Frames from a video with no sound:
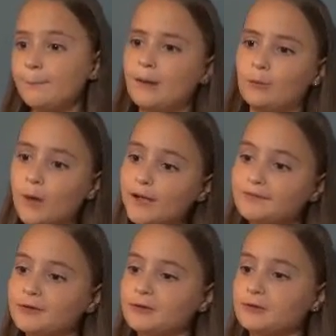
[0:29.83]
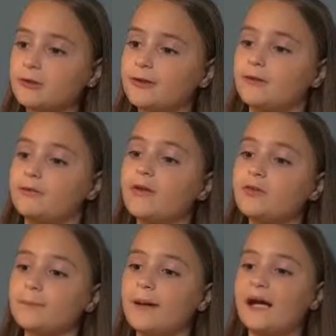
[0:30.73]
But what if you were going to
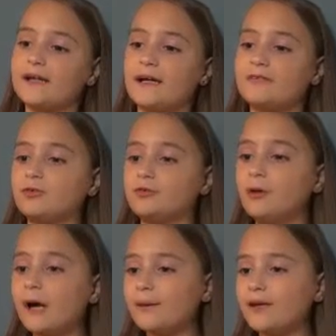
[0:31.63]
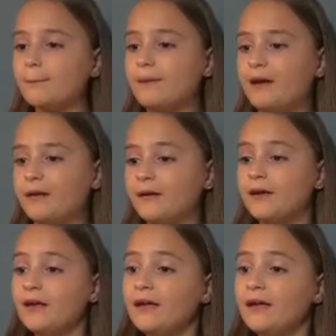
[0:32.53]
arrest a bad guy for robbing a bank